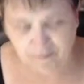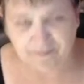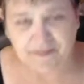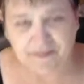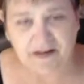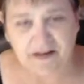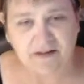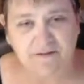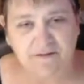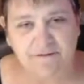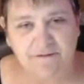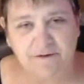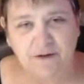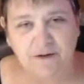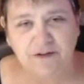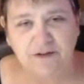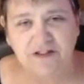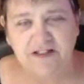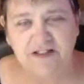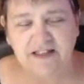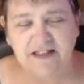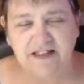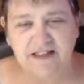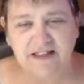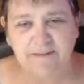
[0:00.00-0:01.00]
The first
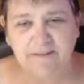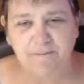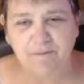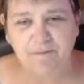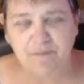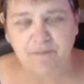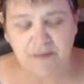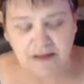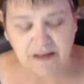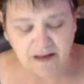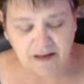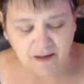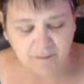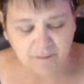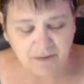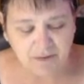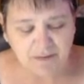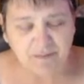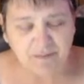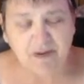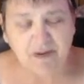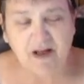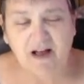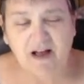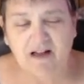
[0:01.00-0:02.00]
thing,
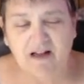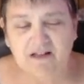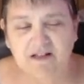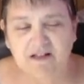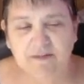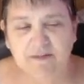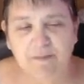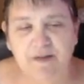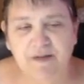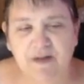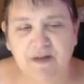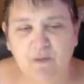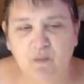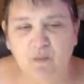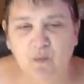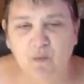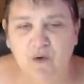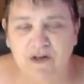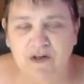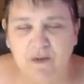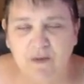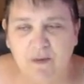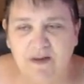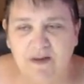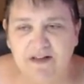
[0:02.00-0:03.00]
people ask me,
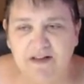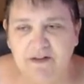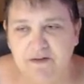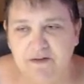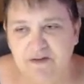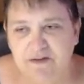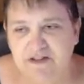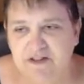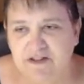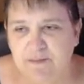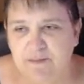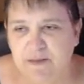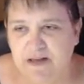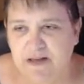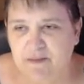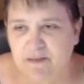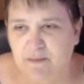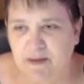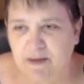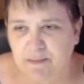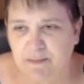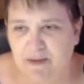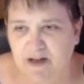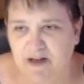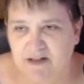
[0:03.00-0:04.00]
what do I use to make
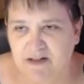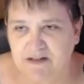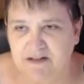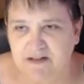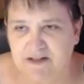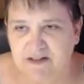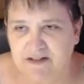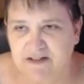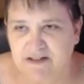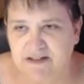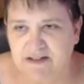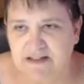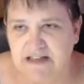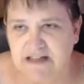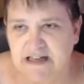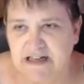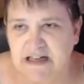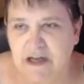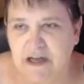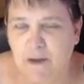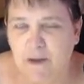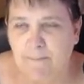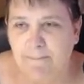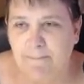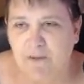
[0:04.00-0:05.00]
my boxes?
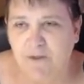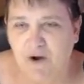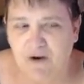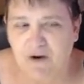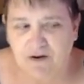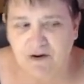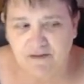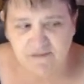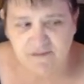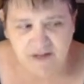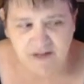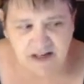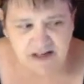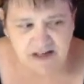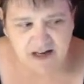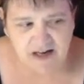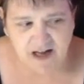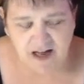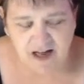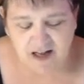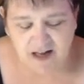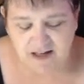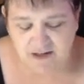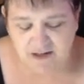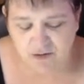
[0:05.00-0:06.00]
Part of it,
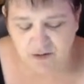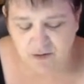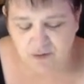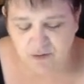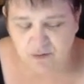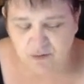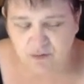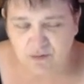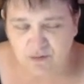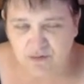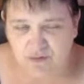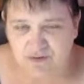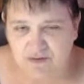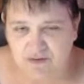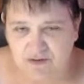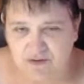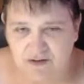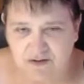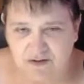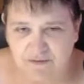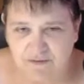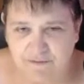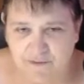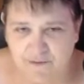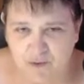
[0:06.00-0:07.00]
I use
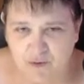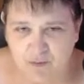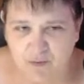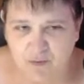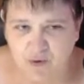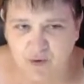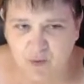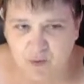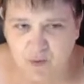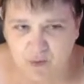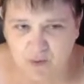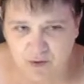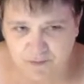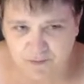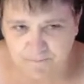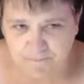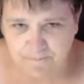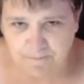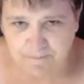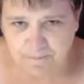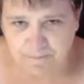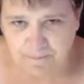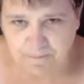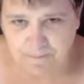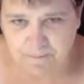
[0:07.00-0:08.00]
this foam core.
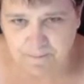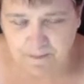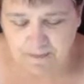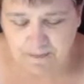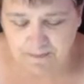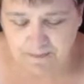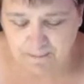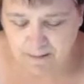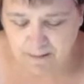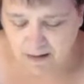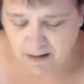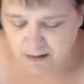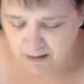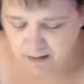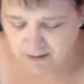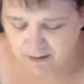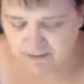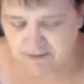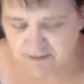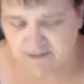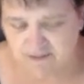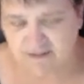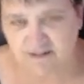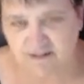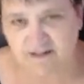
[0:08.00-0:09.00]

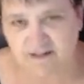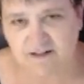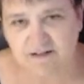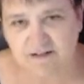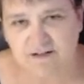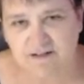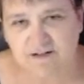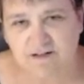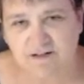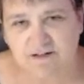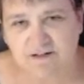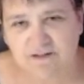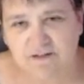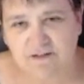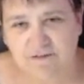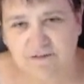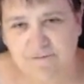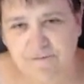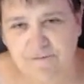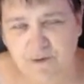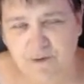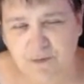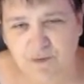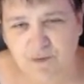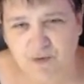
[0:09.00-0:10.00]
This is
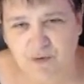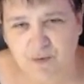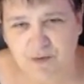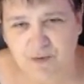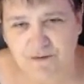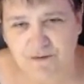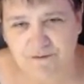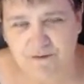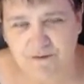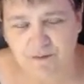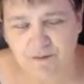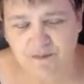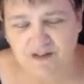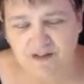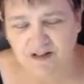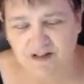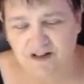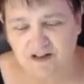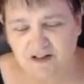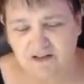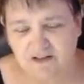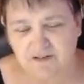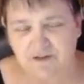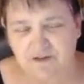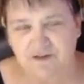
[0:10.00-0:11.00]
foam core from the
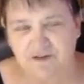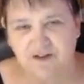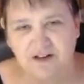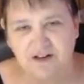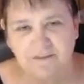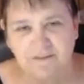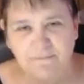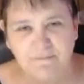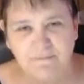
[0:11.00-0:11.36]
Dollar Tree.